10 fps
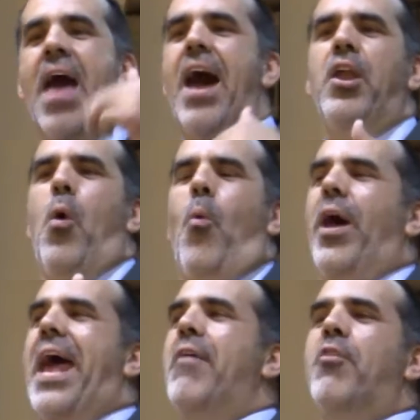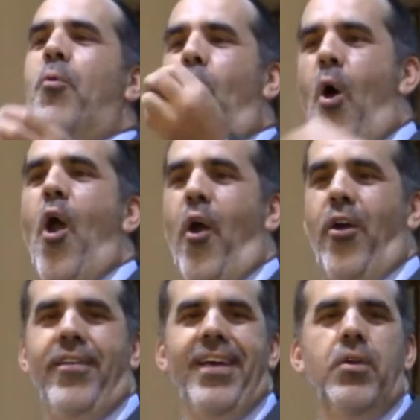not whatever
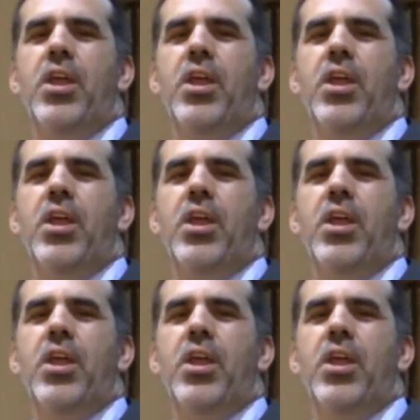word.